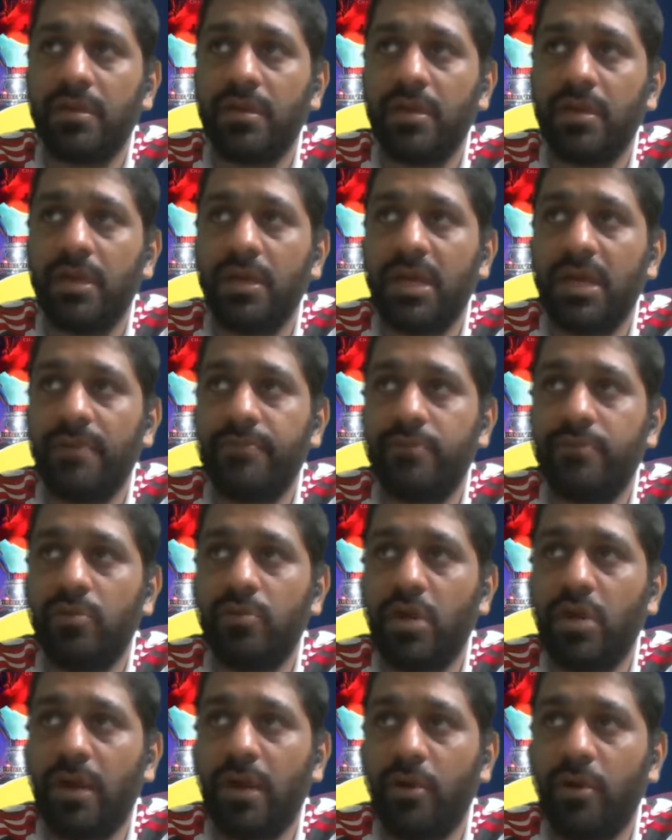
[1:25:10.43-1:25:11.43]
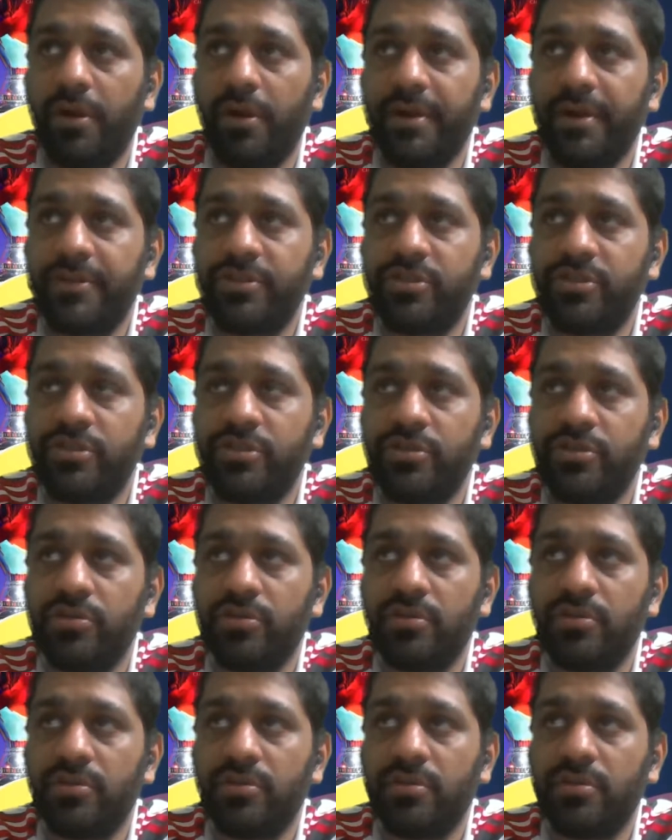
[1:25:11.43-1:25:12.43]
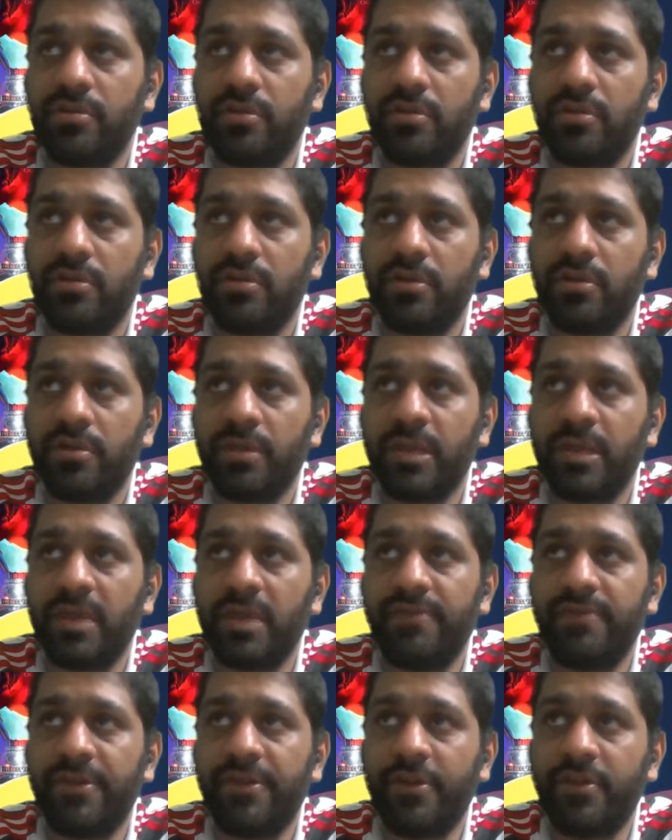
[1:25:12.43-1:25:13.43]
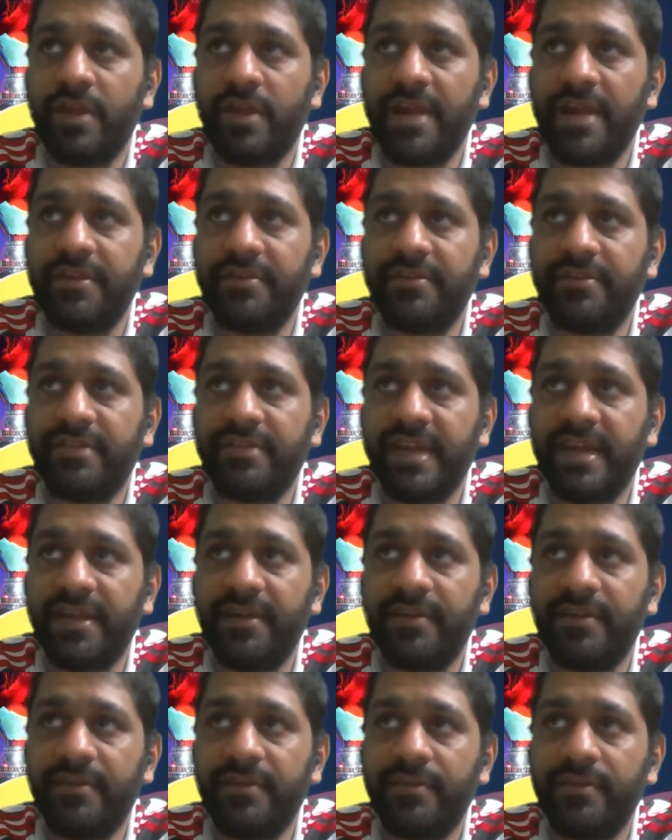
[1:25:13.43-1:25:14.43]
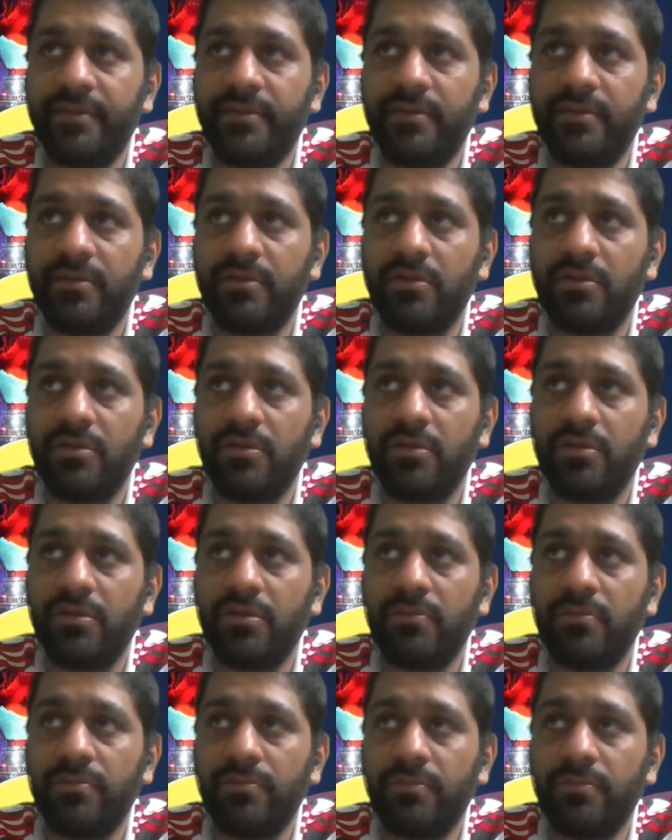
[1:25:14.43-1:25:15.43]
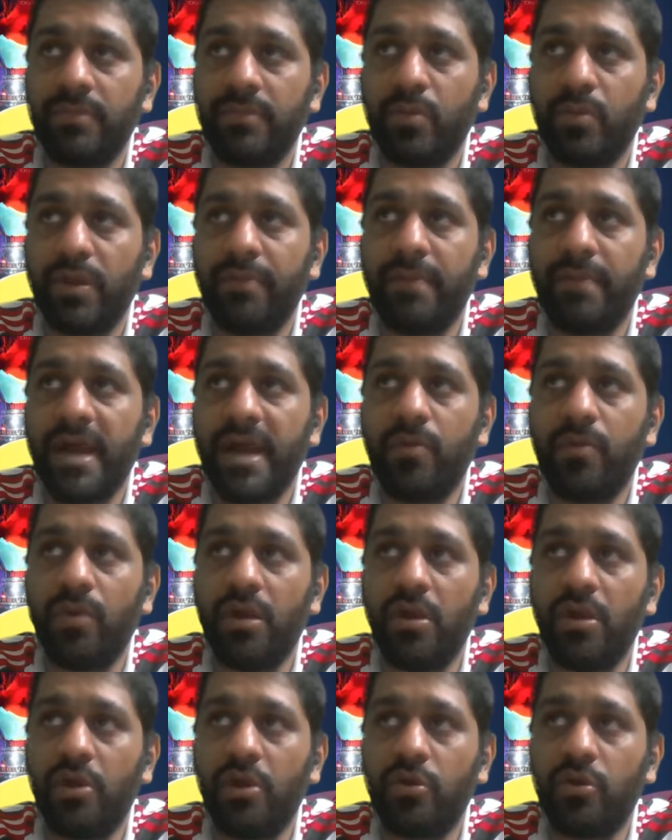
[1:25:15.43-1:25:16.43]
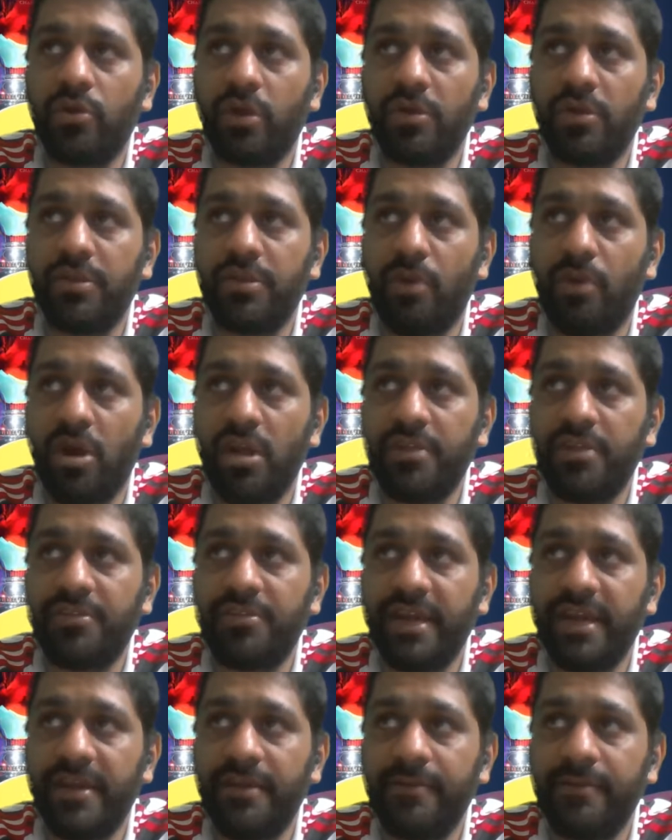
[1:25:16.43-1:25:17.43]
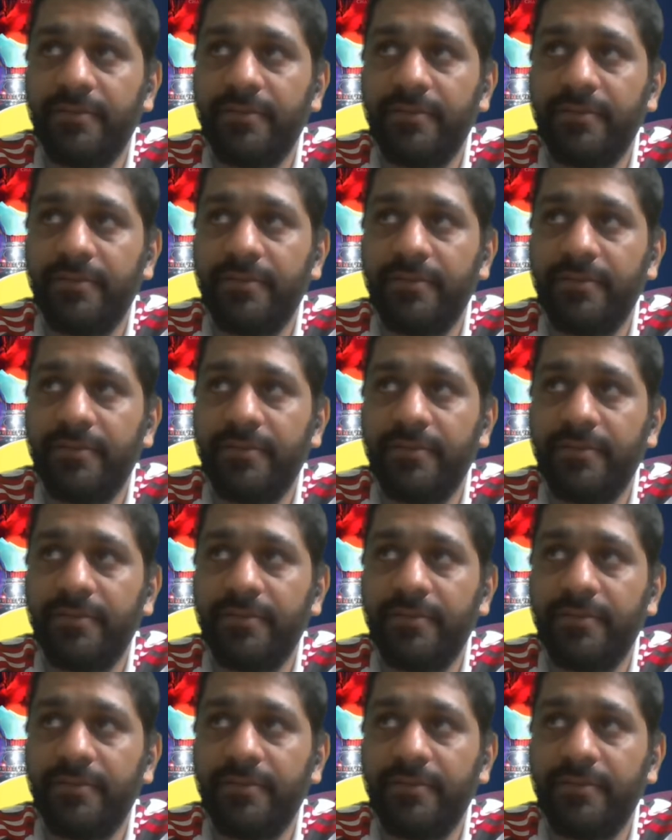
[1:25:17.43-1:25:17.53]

Here comes Luka Modric. Gives it on the right hand side. The wing back will look to cross the ball inside.